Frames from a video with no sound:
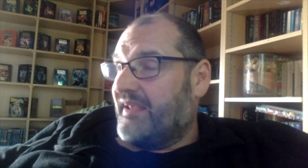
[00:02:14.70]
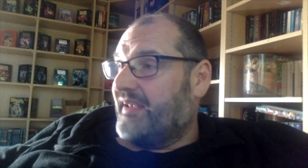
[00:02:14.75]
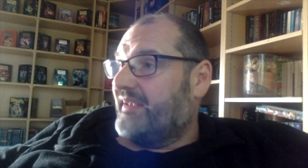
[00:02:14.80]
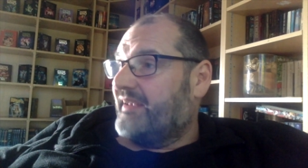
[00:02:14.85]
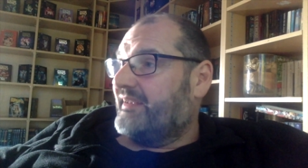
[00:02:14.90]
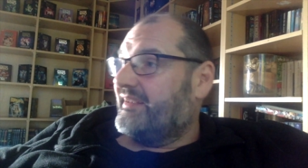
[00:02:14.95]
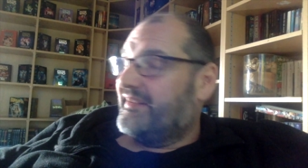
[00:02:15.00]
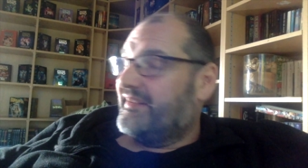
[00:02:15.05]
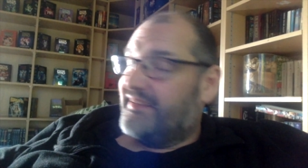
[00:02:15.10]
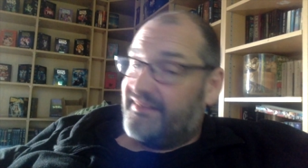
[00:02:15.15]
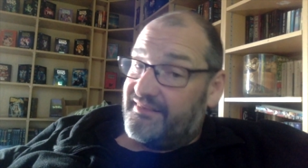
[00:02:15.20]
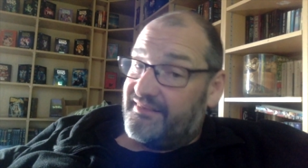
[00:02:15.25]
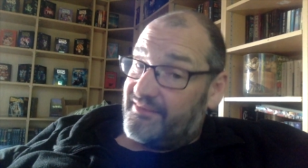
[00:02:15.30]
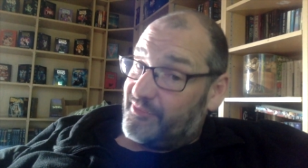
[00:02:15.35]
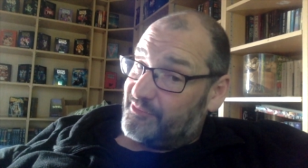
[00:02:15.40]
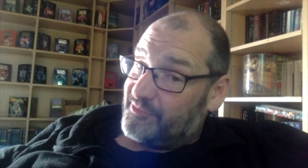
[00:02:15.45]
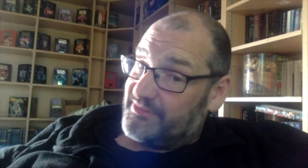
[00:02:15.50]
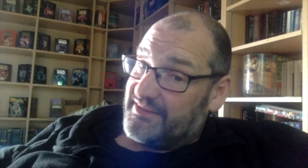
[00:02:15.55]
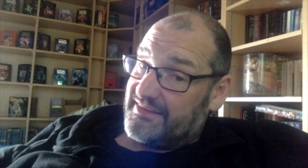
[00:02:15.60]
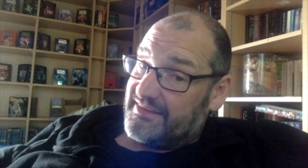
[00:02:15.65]
He didn't
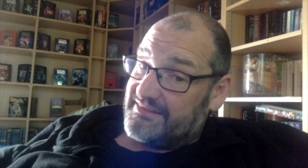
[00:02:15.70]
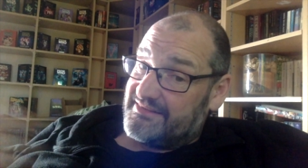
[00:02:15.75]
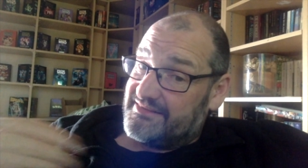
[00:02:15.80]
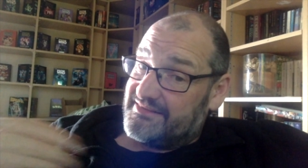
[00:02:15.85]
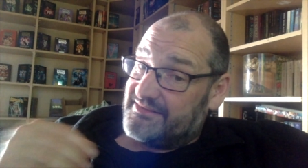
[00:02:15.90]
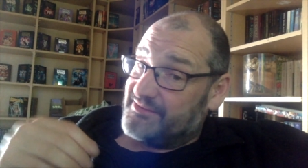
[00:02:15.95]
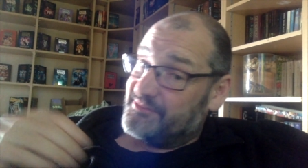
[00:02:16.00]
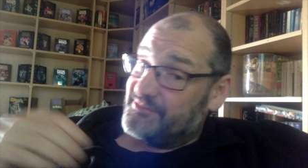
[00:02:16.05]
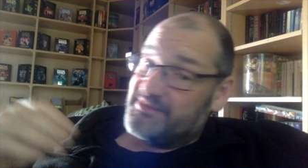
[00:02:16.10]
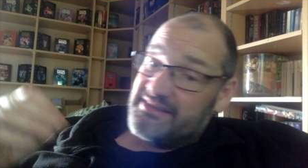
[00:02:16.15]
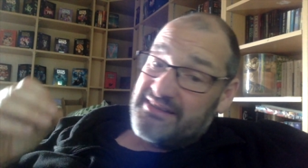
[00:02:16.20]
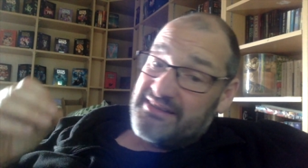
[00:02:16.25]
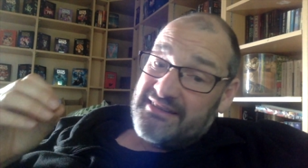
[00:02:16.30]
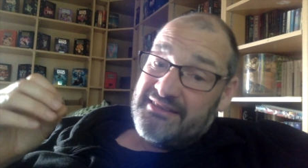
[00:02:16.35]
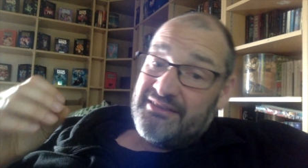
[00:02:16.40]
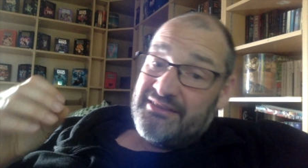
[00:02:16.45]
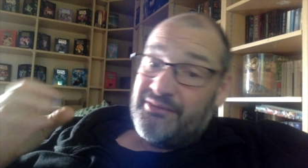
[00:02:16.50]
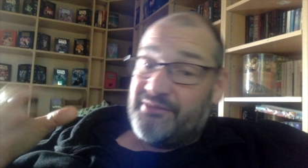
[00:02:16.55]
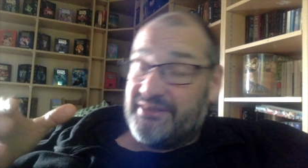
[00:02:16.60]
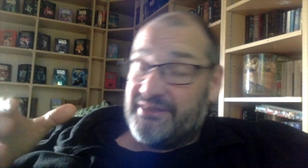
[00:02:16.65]
know that, so he
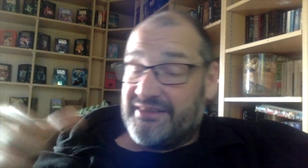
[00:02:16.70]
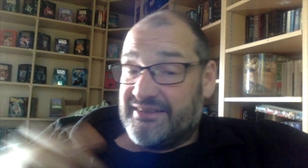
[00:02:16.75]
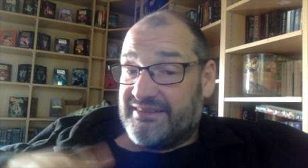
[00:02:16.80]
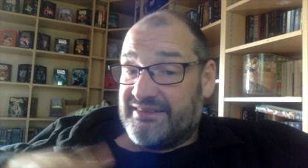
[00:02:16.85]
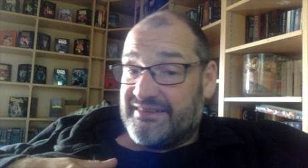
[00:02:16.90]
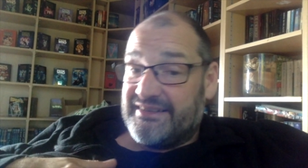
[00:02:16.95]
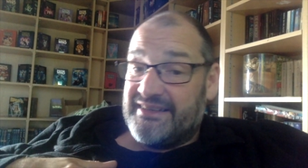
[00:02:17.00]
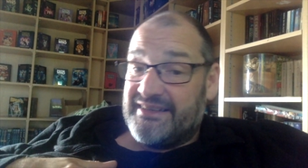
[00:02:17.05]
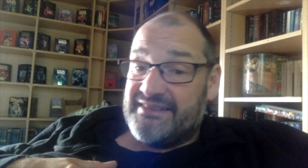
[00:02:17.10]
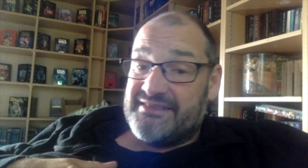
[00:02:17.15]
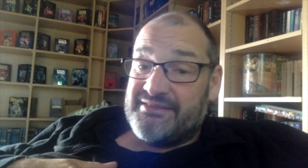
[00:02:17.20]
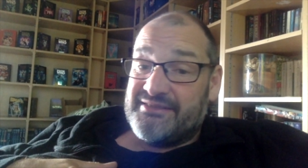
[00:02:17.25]
didn't know a lot of things.